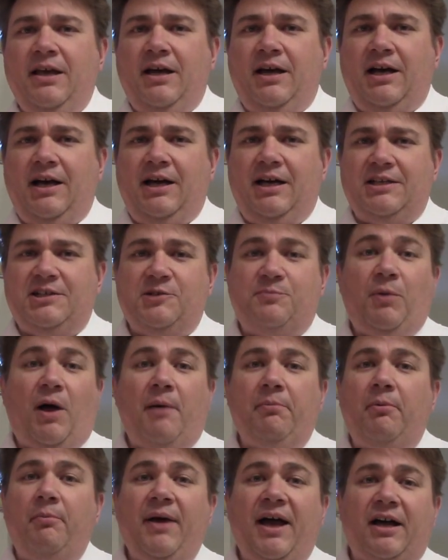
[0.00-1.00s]
uh, just
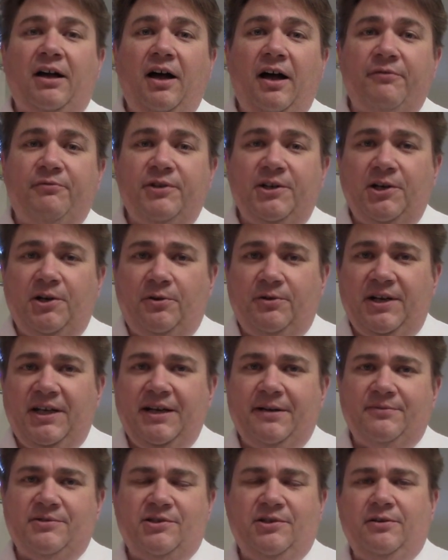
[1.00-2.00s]
pop them back off when you don't need
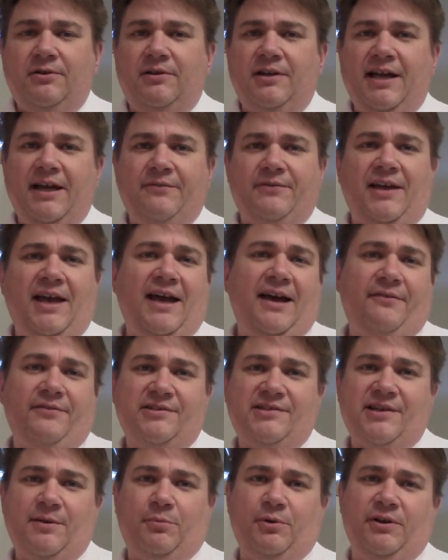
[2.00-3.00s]
them, so you don't have to have a
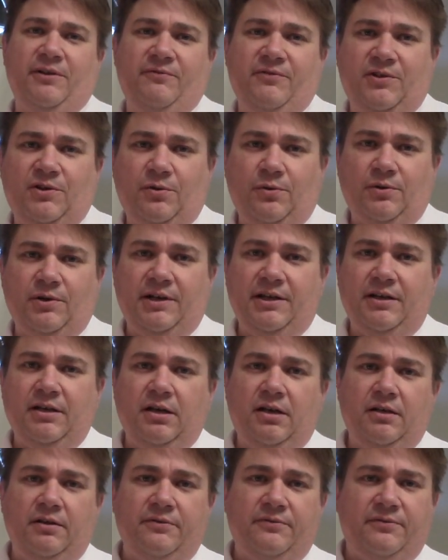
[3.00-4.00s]
separate inventory
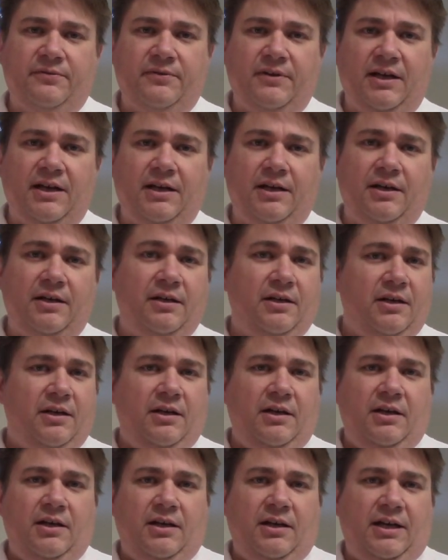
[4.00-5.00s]
of
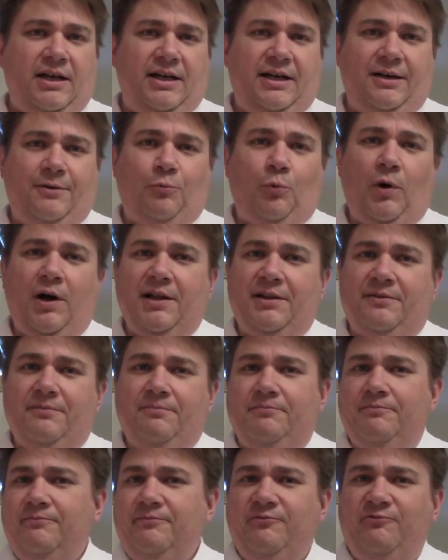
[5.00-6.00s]

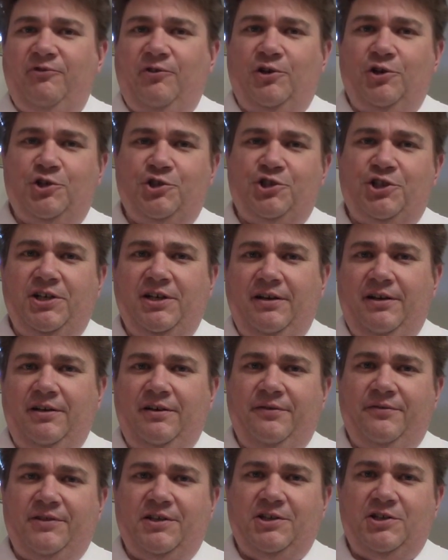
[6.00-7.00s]
one version
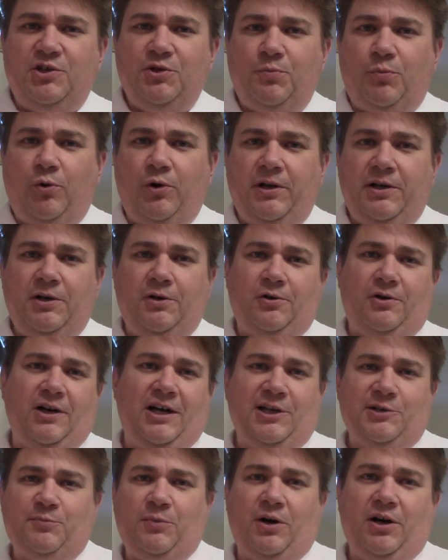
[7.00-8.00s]
of the 2.0
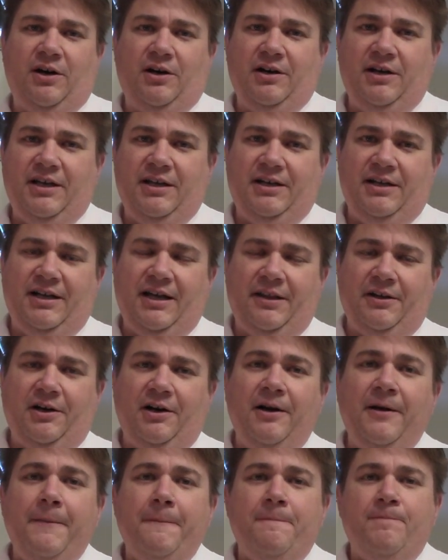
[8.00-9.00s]
crossbar and another.
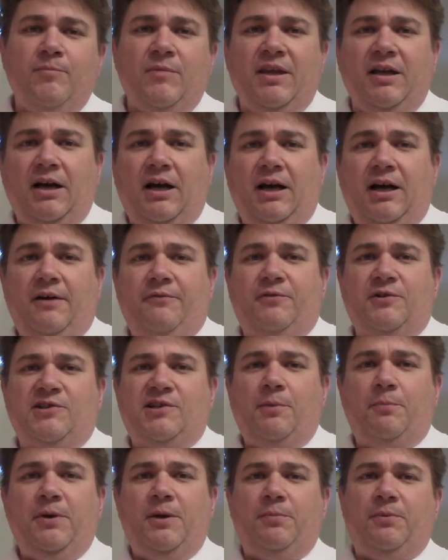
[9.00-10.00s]
for
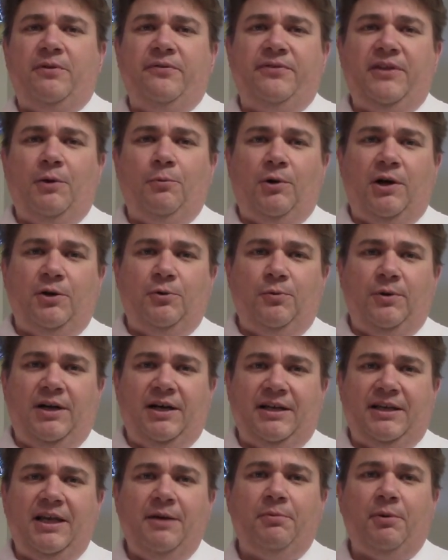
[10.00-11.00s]
some people, if they want
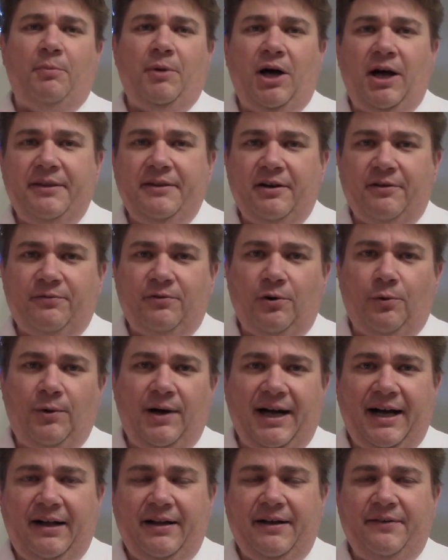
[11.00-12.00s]
to keep them on there for a
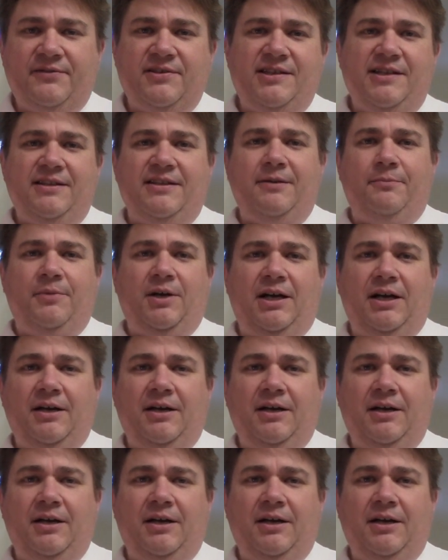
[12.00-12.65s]
while, I've seen them